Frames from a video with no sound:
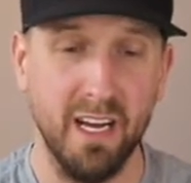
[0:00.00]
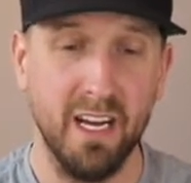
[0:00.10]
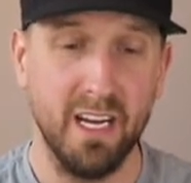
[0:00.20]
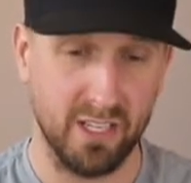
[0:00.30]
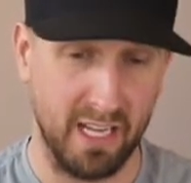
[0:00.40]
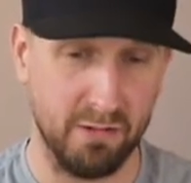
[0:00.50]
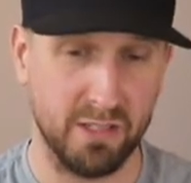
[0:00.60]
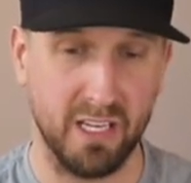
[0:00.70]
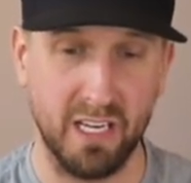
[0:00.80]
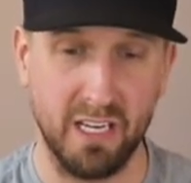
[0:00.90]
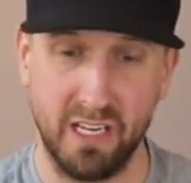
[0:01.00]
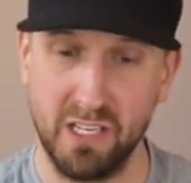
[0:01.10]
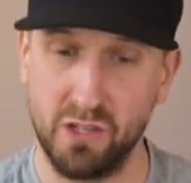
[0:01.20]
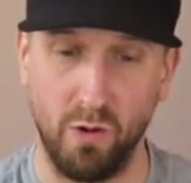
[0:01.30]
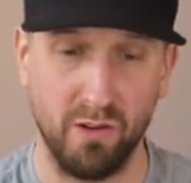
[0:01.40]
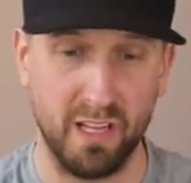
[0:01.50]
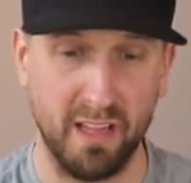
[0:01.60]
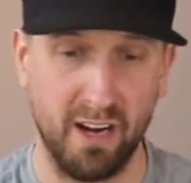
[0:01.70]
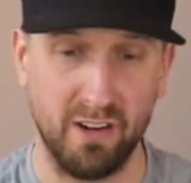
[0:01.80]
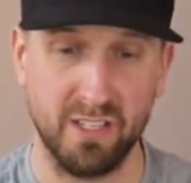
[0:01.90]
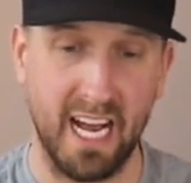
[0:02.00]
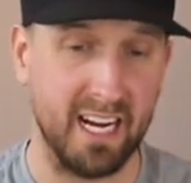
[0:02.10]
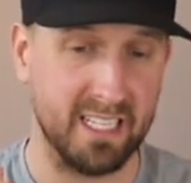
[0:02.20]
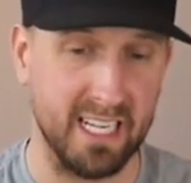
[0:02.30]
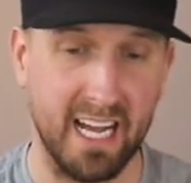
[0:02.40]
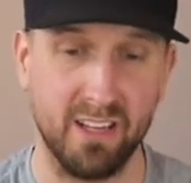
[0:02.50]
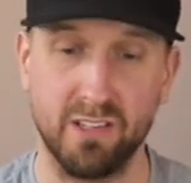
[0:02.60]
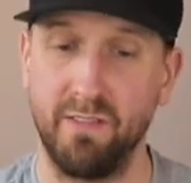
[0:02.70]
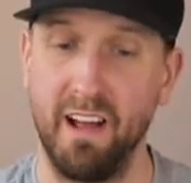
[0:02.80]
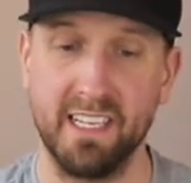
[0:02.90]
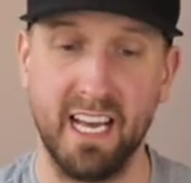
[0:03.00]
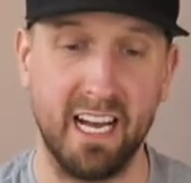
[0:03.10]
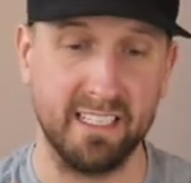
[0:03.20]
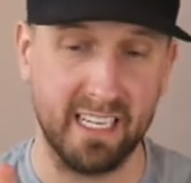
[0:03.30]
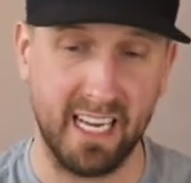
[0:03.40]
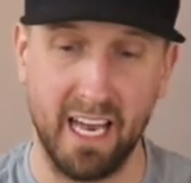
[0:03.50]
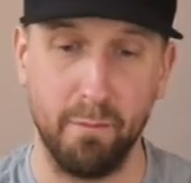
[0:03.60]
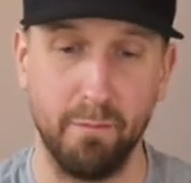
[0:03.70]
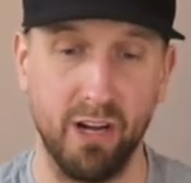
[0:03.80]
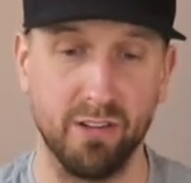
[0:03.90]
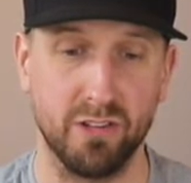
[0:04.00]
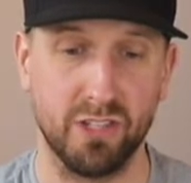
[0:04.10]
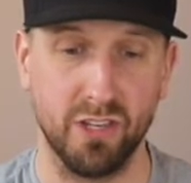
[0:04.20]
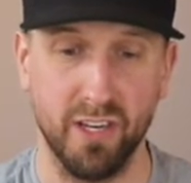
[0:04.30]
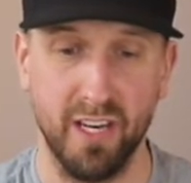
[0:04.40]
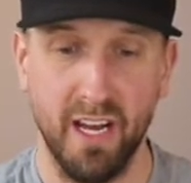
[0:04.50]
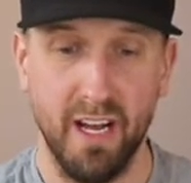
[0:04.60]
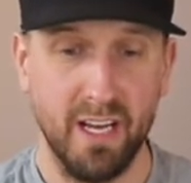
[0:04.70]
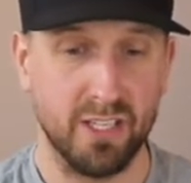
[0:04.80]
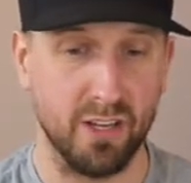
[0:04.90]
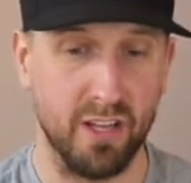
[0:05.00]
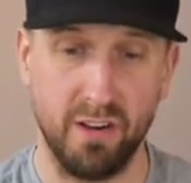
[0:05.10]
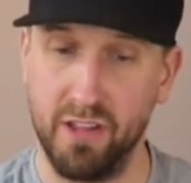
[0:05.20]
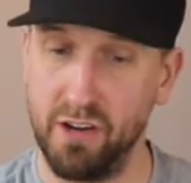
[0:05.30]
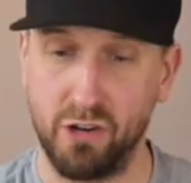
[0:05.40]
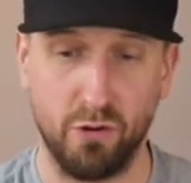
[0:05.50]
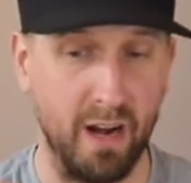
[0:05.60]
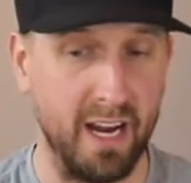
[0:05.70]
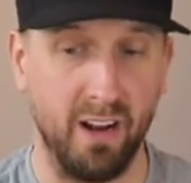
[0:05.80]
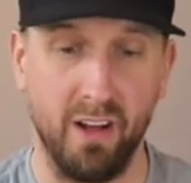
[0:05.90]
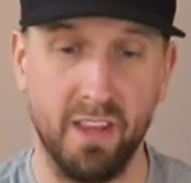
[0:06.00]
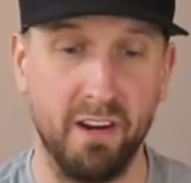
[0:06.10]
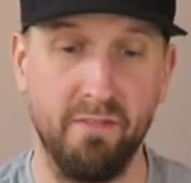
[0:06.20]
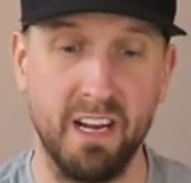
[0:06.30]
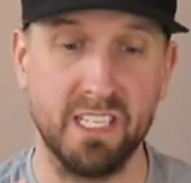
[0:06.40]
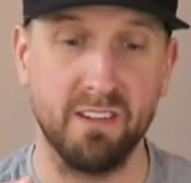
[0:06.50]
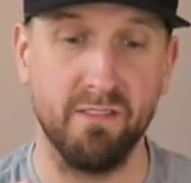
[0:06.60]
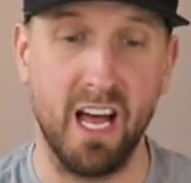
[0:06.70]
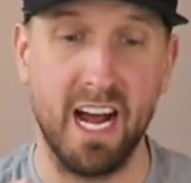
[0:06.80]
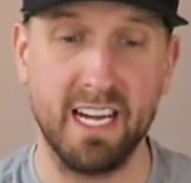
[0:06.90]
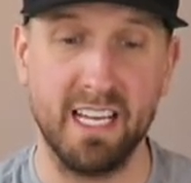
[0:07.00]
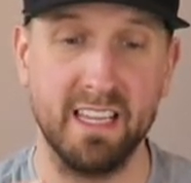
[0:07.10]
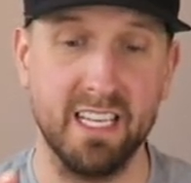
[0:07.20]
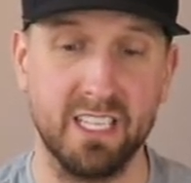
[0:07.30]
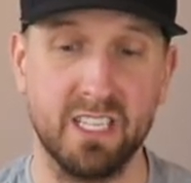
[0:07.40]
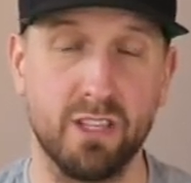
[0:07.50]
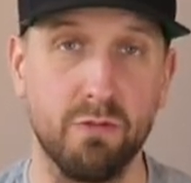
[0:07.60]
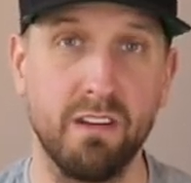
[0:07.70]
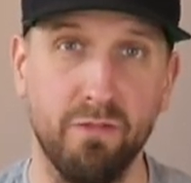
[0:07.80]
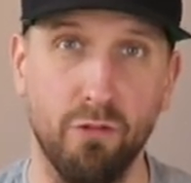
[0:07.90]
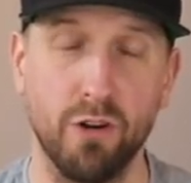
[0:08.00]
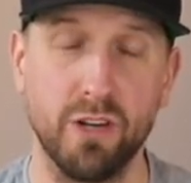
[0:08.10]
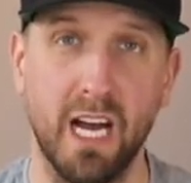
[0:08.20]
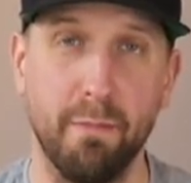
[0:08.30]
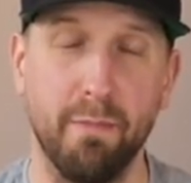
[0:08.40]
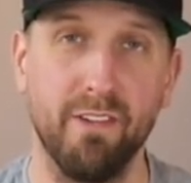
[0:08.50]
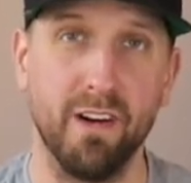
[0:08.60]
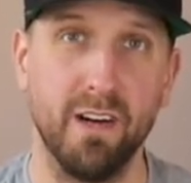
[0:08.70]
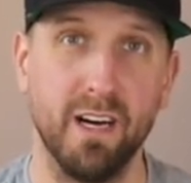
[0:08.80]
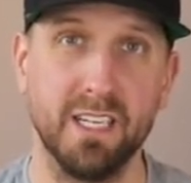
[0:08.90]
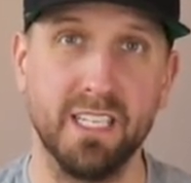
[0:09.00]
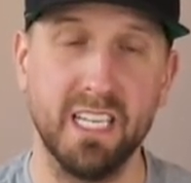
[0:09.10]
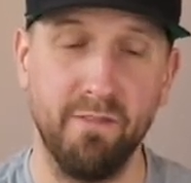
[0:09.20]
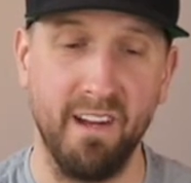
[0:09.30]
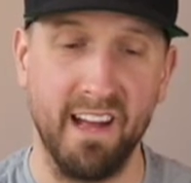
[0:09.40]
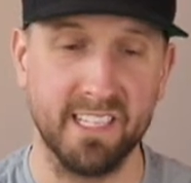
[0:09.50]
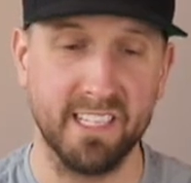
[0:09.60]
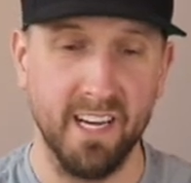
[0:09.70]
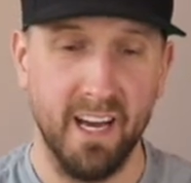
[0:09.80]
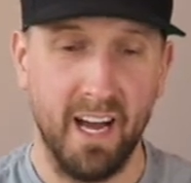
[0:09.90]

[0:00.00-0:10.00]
So that was he's quality there. Zach Seiler's fantastic. Adam Butler's good. So they're great on the defensive line in this 3-4 type of a defense.